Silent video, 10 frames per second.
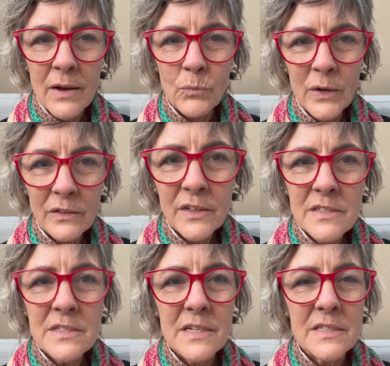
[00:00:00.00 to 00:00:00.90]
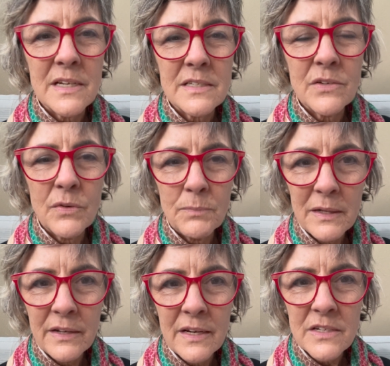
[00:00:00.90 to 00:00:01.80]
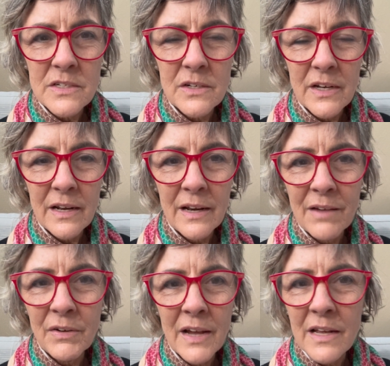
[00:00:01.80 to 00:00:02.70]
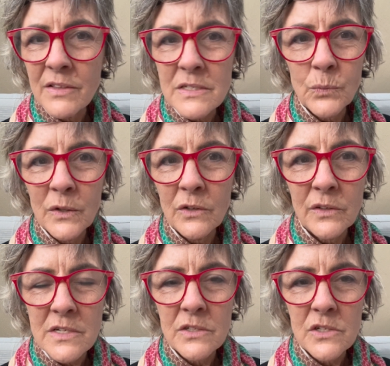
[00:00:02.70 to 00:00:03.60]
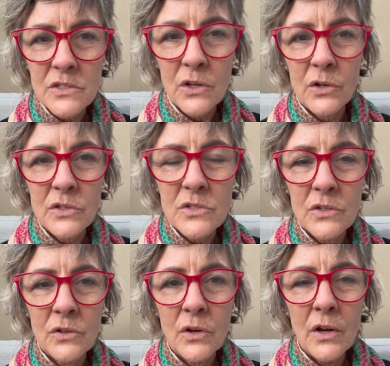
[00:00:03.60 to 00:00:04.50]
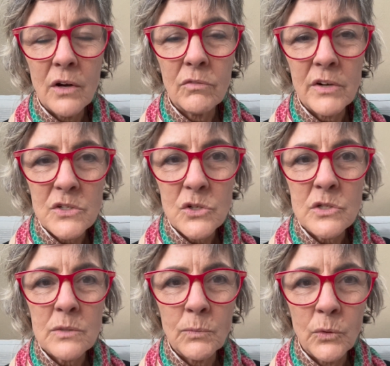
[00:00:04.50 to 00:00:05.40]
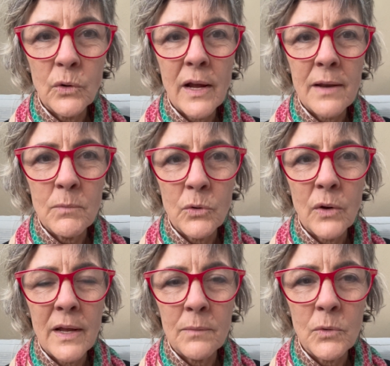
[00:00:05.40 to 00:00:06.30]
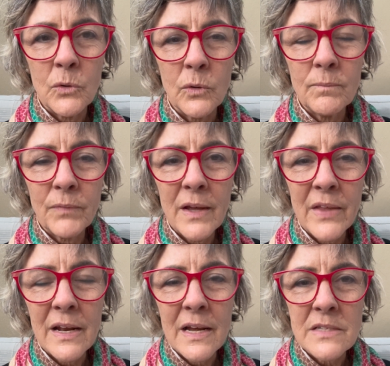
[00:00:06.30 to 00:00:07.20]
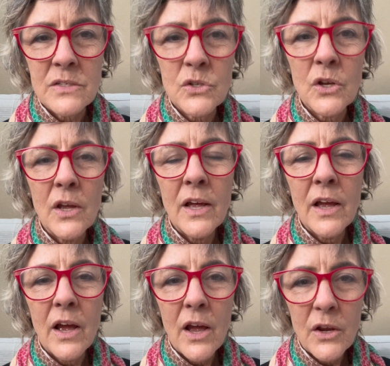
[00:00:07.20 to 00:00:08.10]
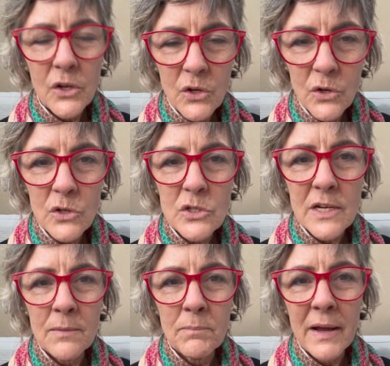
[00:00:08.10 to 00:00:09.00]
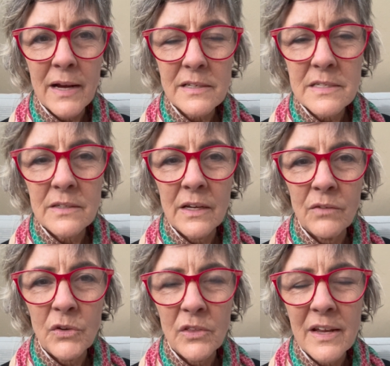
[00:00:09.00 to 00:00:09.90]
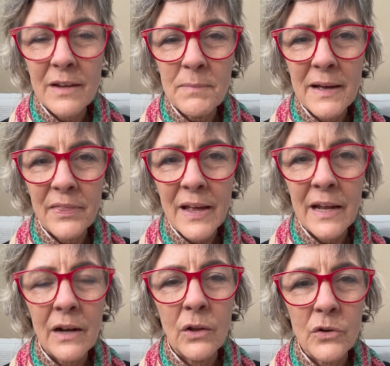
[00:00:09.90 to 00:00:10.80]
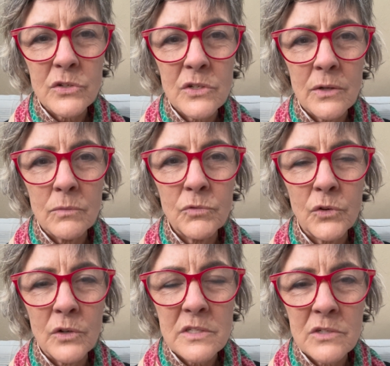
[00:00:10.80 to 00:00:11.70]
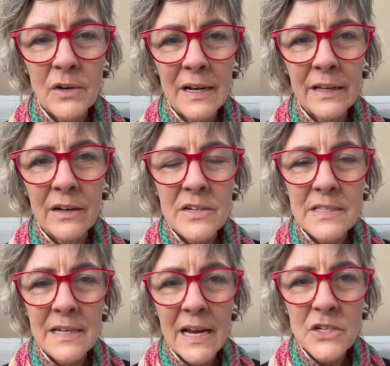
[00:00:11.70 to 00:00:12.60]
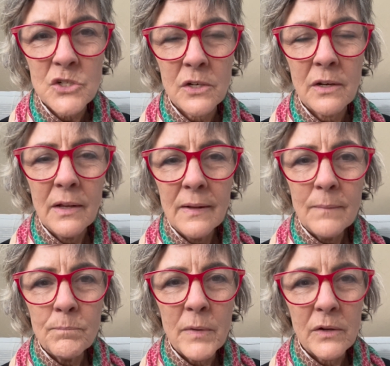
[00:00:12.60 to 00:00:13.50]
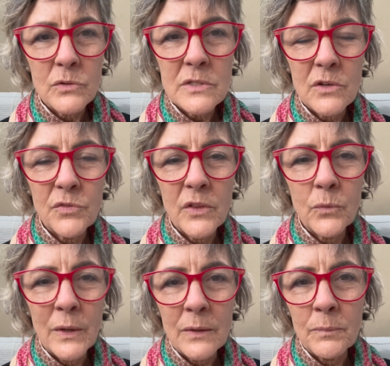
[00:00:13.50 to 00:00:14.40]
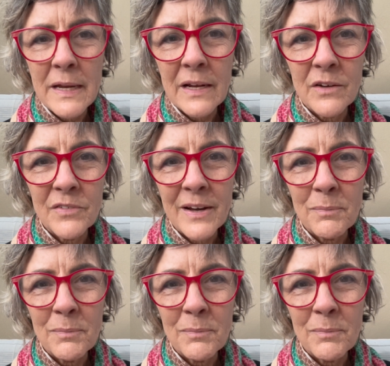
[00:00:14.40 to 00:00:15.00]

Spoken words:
wellness, their sense of ability to navigate this world is just going to reduce more and more and more. And that has huge impacts if you think about that long term for Australia as a nation, but also for the well-being of our